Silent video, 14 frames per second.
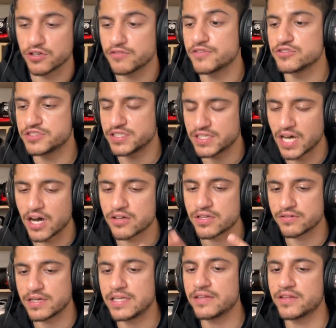if you sit down
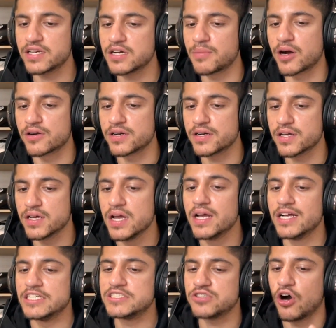and really think about it,
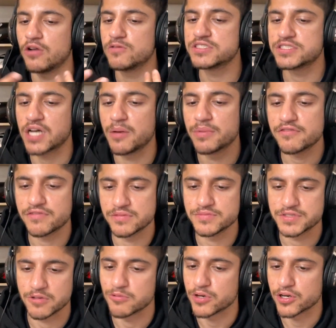it's always coming from
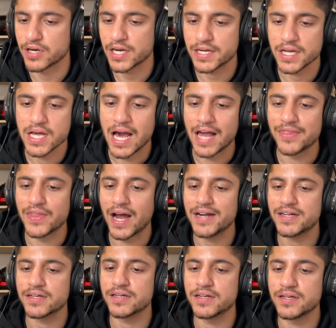somewhere, right? And
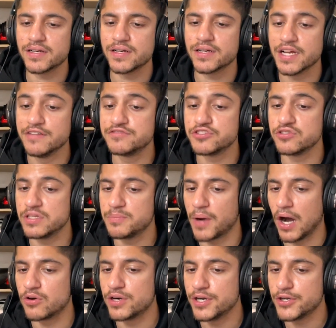that gives you the
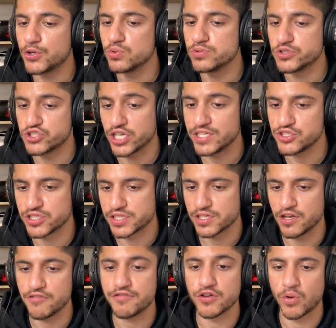power to change it
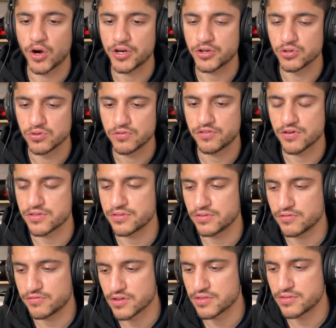if you want to,
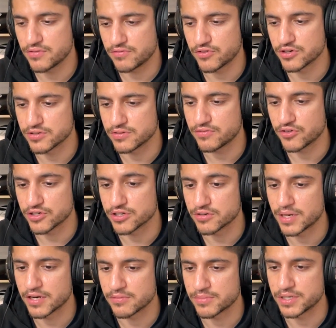for your
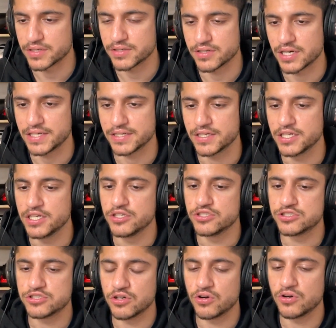betterment, right?
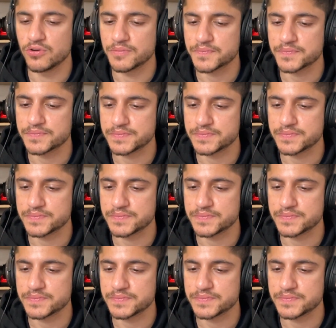So